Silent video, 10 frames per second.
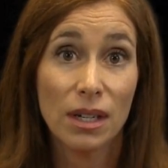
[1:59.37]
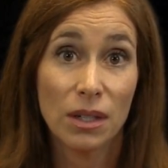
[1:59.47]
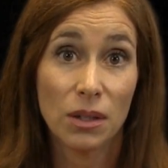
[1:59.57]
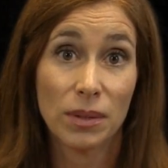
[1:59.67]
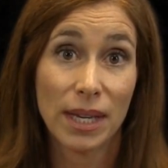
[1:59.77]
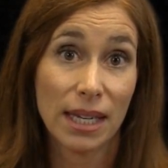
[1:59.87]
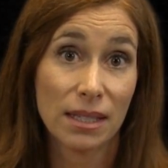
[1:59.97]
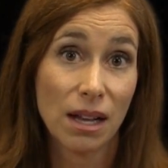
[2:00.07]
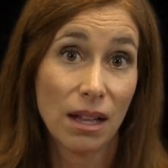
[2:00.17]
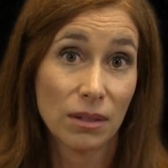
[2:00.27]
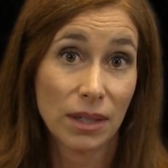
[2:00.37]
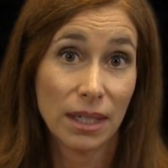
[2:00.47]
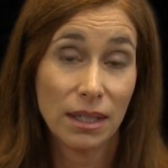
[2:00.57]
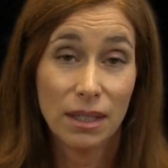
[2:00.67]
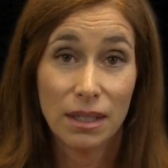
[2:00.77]
who can't
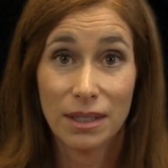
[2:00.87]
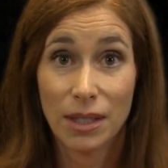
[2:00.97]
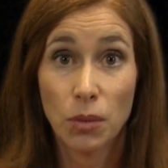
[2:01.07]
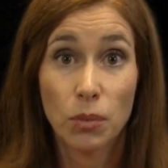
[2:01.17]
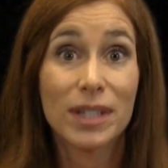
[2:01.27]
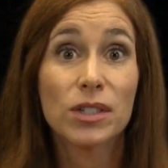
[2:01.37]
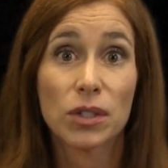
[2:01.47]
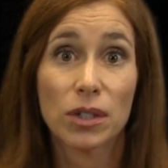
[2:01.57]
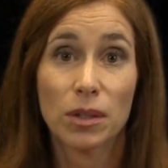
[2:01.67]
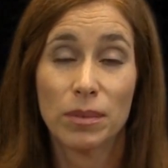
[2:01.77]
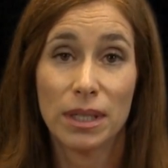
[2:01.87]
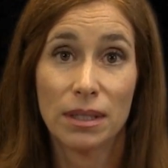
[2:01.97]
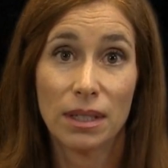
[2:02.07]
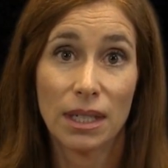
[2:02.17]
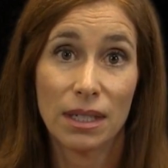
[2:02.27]
tolerate you know, wheat germ
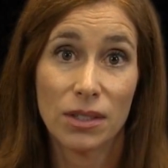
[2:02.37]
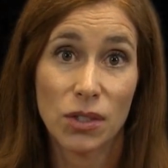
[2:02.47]
in, in